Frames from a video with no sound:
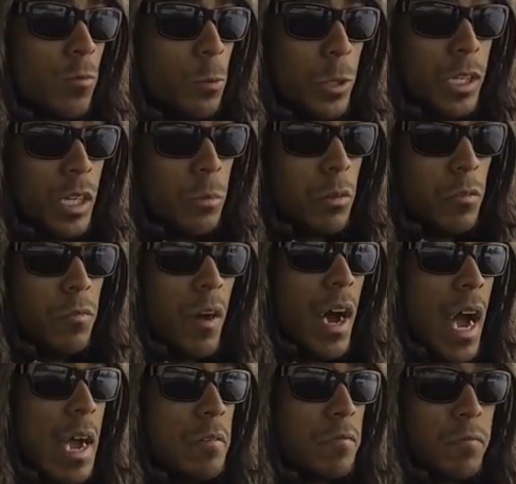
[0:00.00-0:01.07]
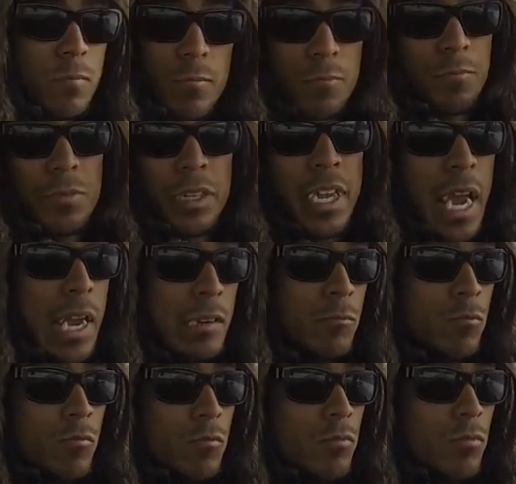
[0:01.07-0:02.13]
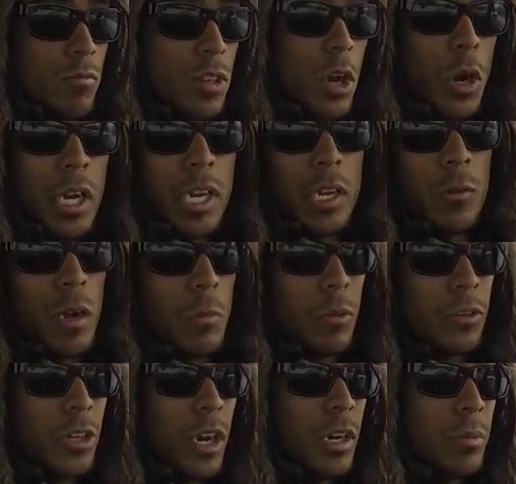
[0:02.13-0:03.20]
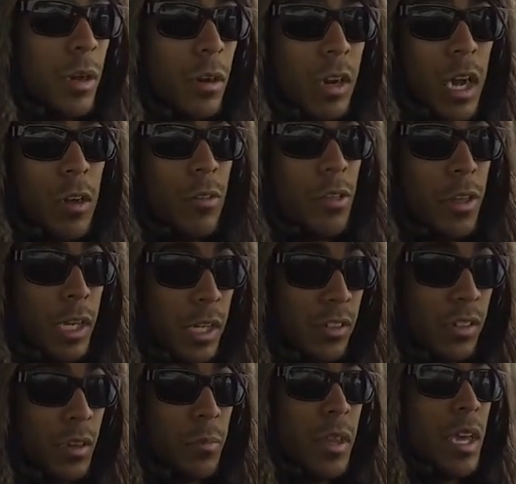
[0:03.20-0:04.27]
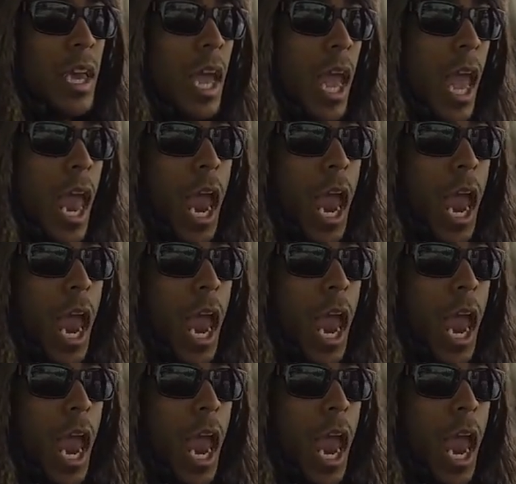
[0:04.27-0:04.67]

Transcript: Week number five. Again, no idea what I'm going to talk about. I'll think of something